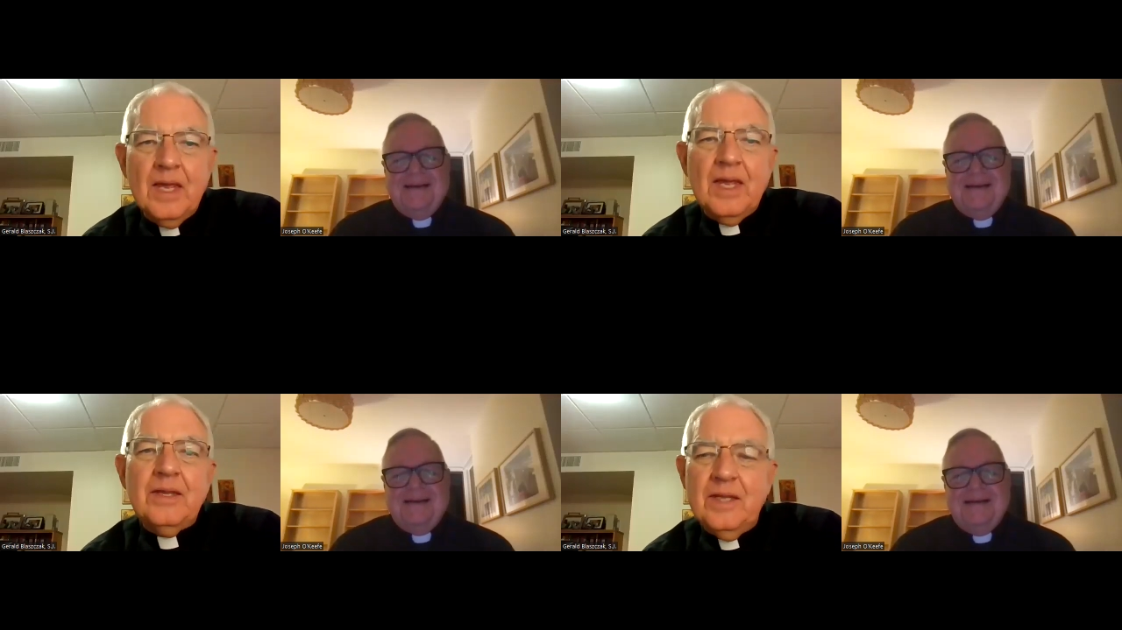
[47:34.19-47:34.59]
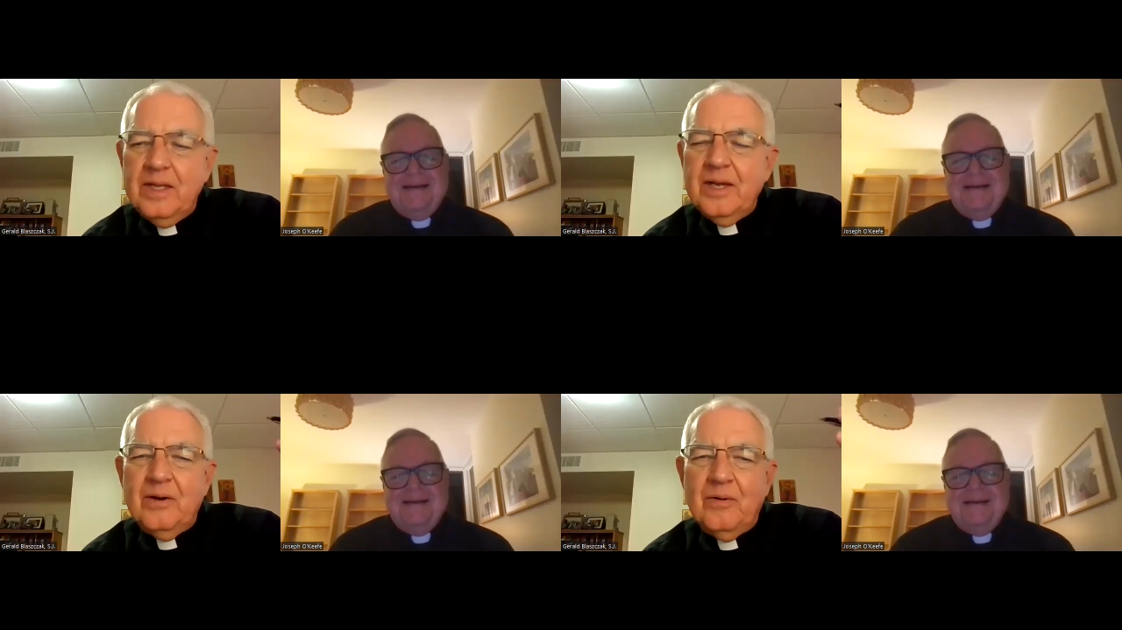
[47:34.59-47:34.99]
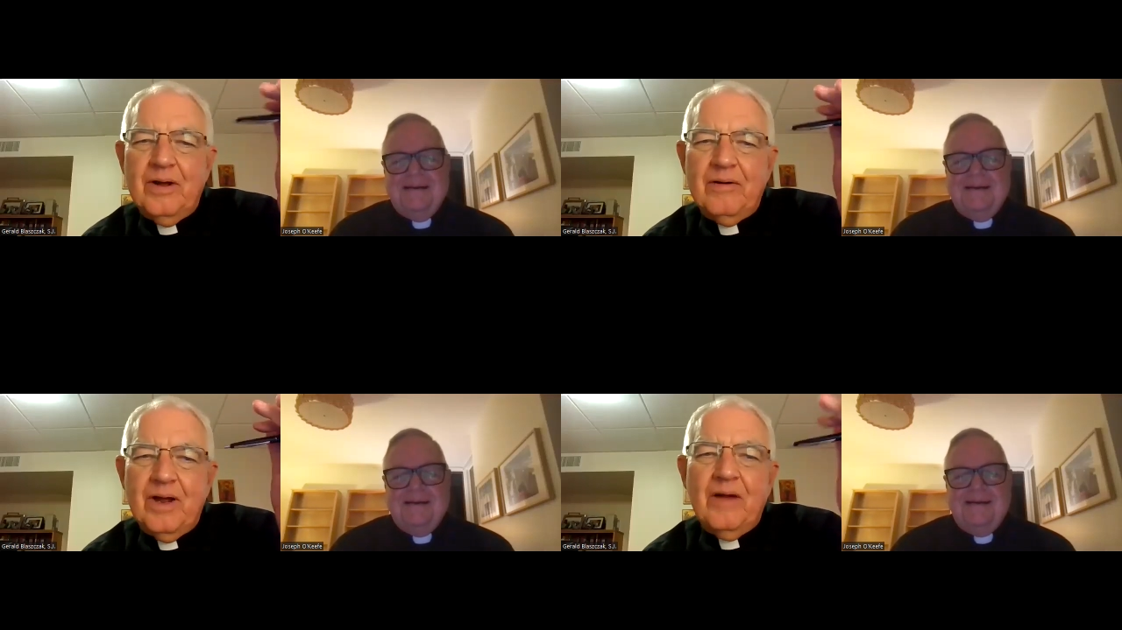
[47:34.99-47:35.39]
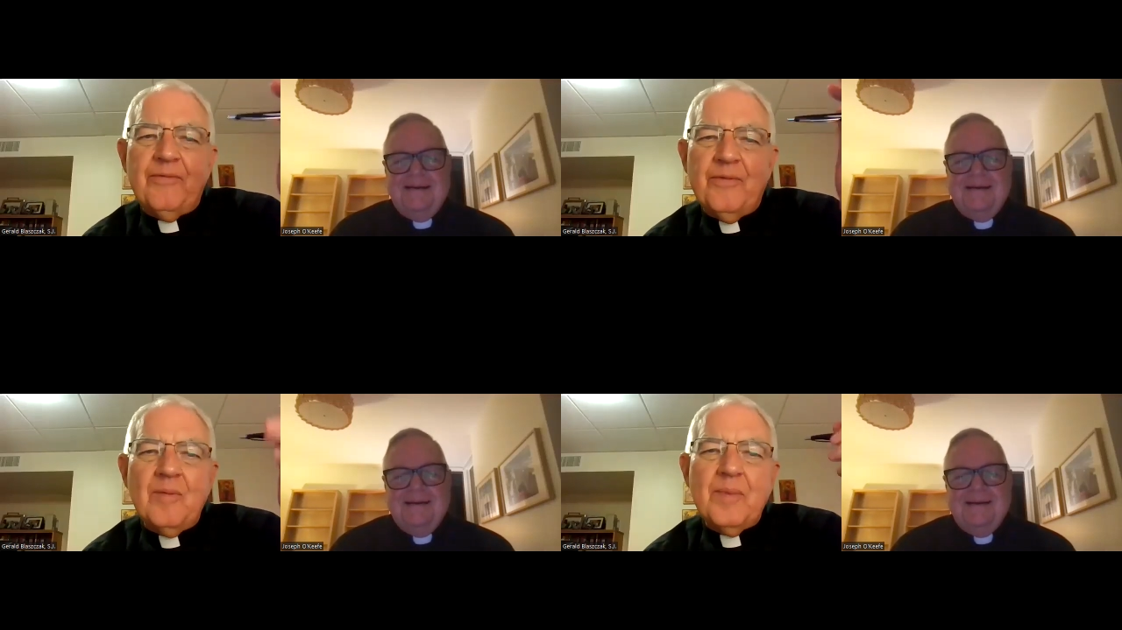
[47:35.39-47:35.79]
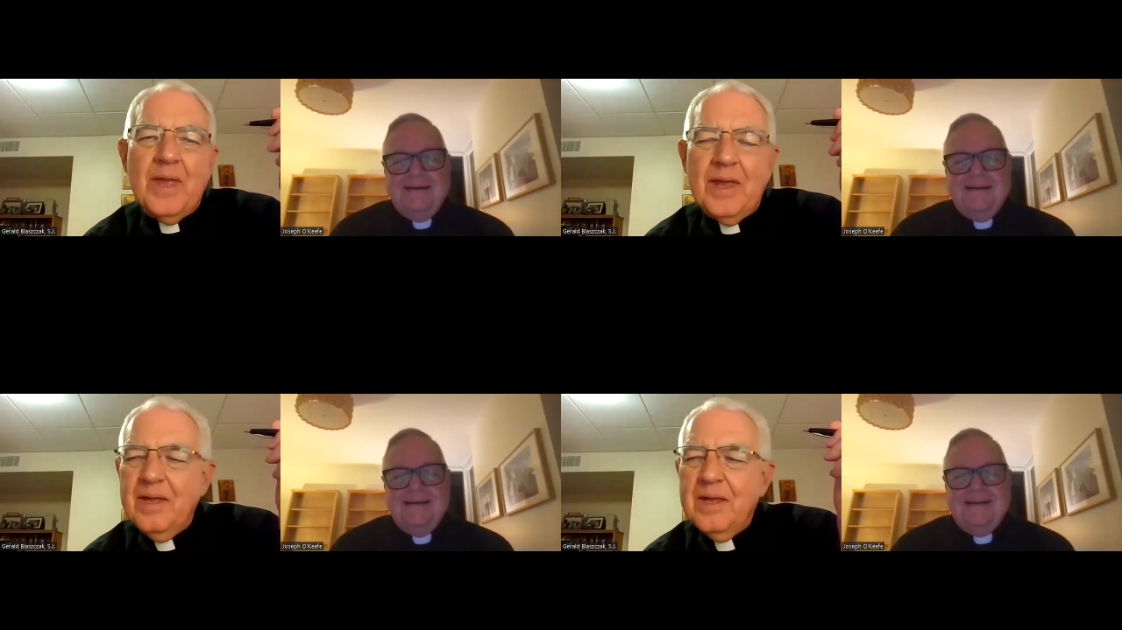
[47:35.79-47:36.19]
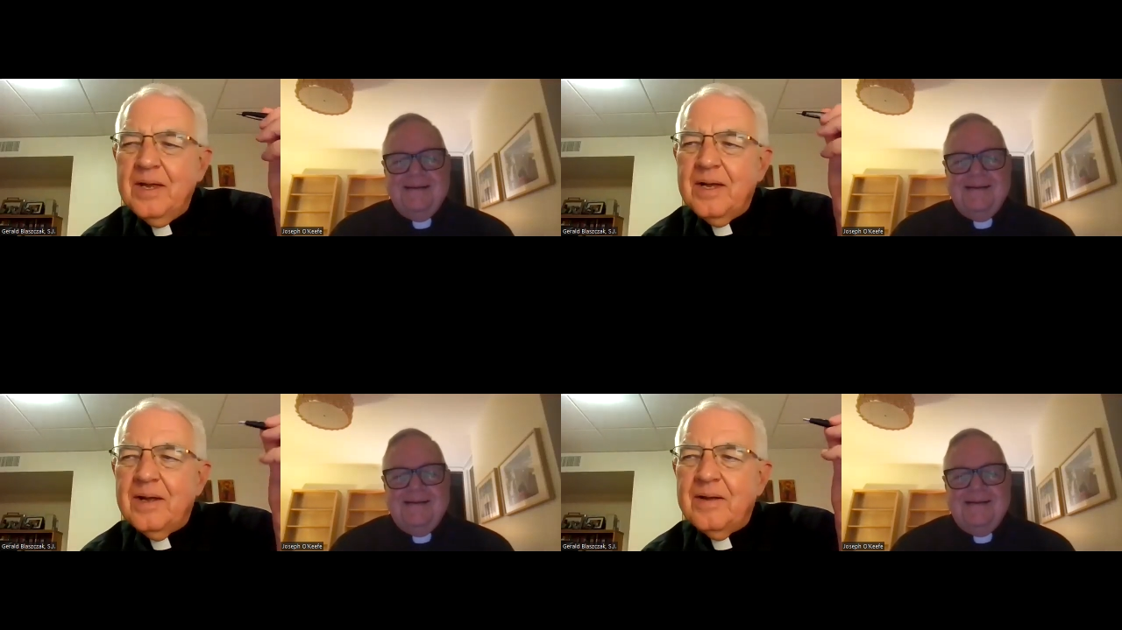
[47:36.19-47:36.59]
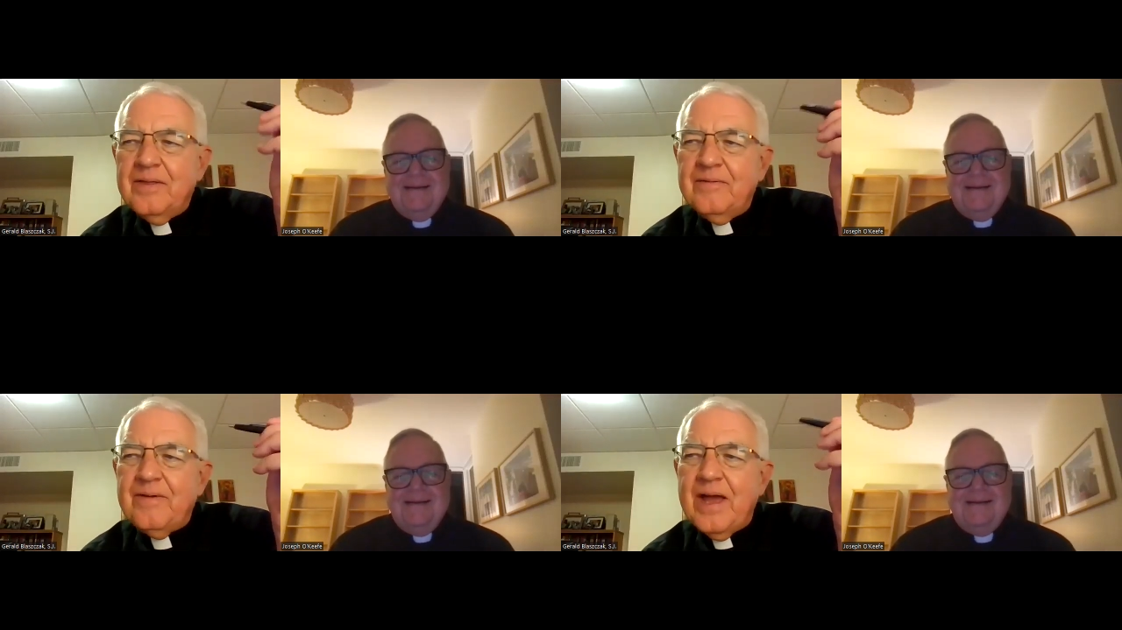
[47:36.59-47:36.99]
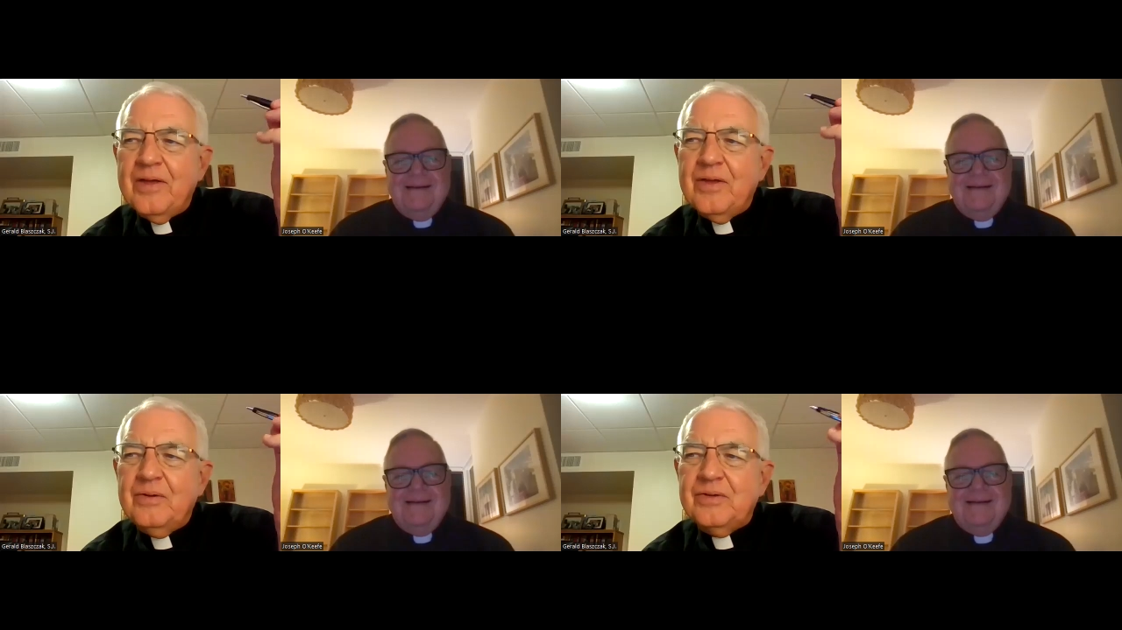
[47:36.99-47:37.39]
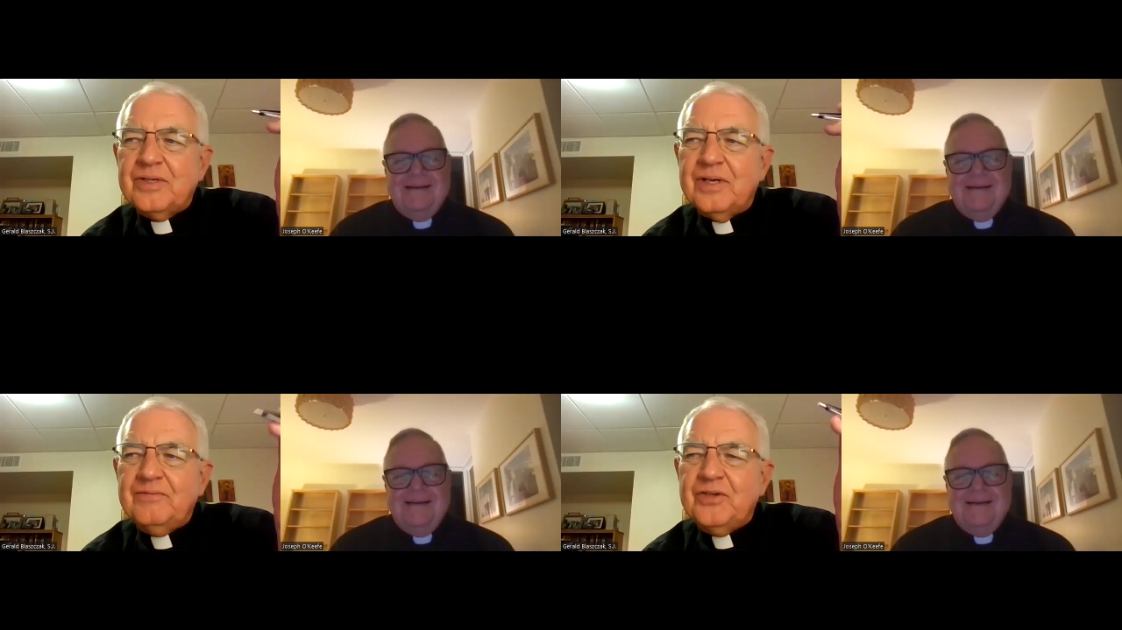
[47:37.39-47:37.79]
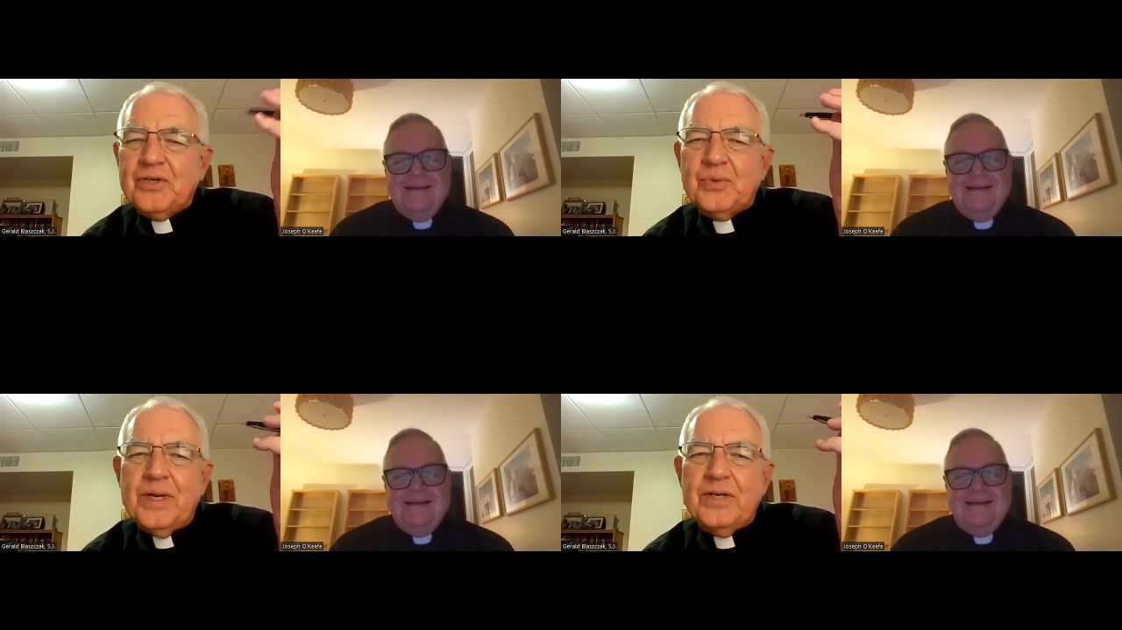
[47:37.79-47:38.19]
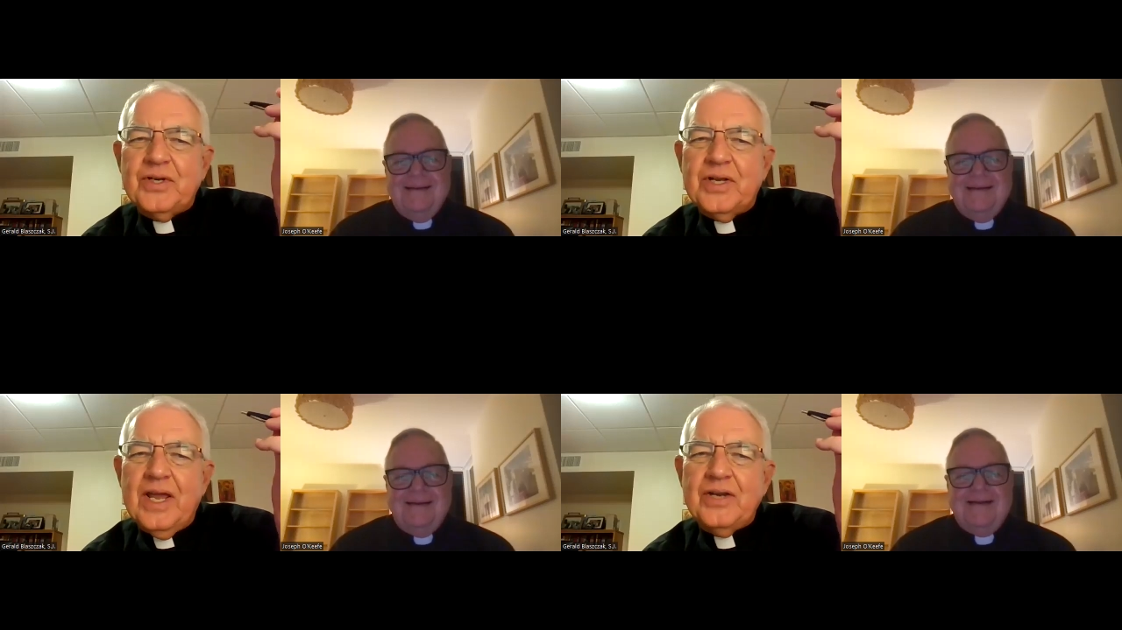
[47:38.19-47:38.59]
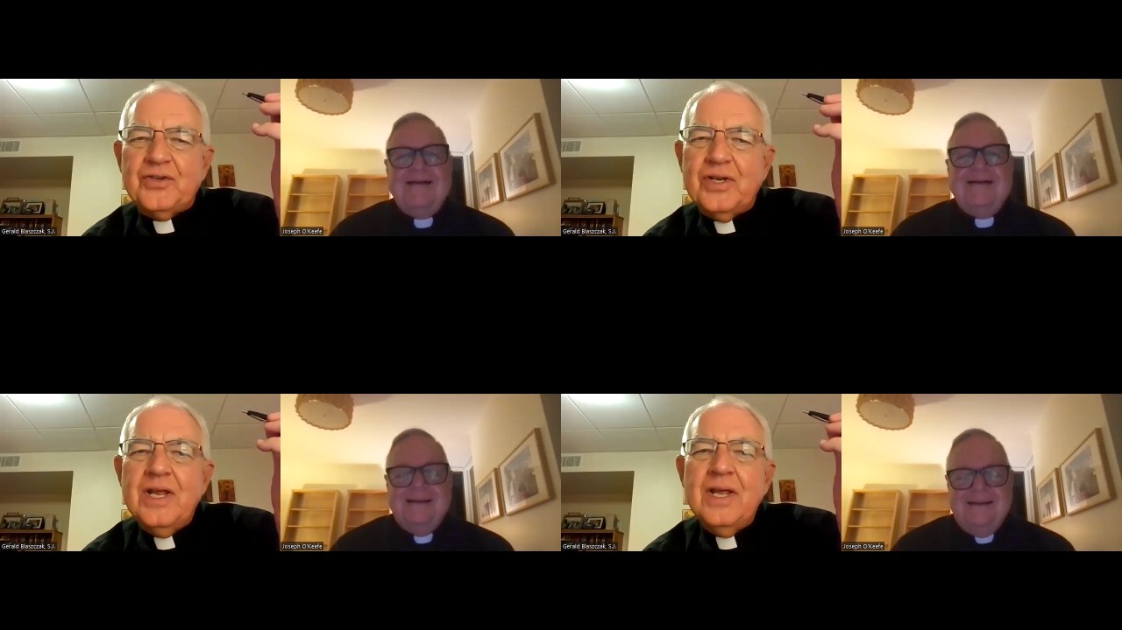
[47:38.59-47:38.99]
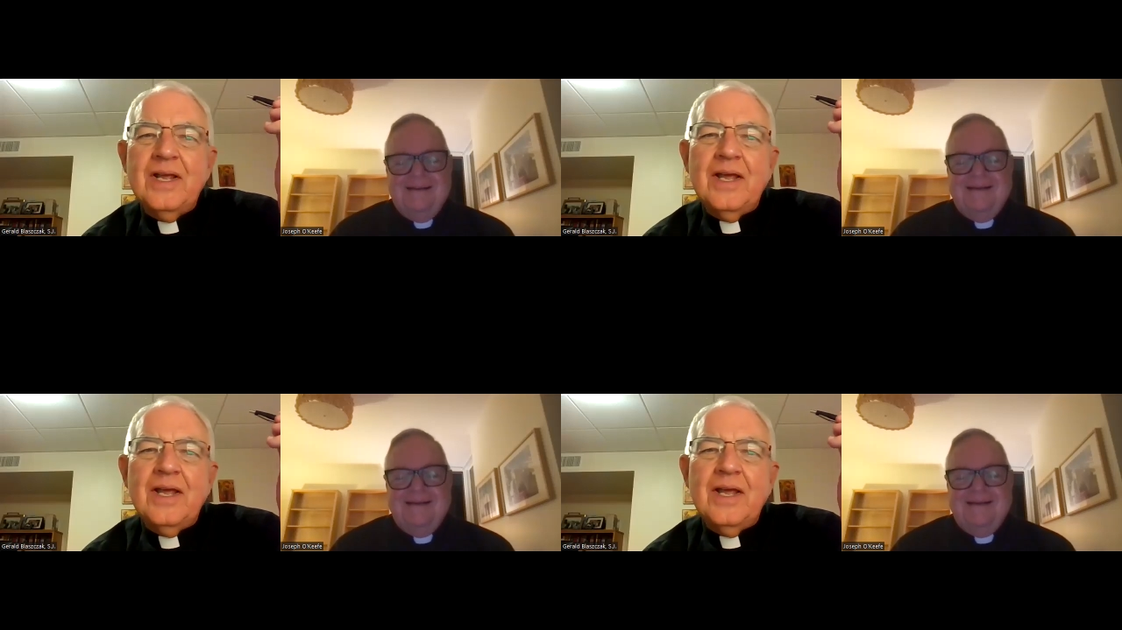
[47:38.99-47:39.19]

Speaker 1: in you know uh, affirming uh, the values of Jesuit education,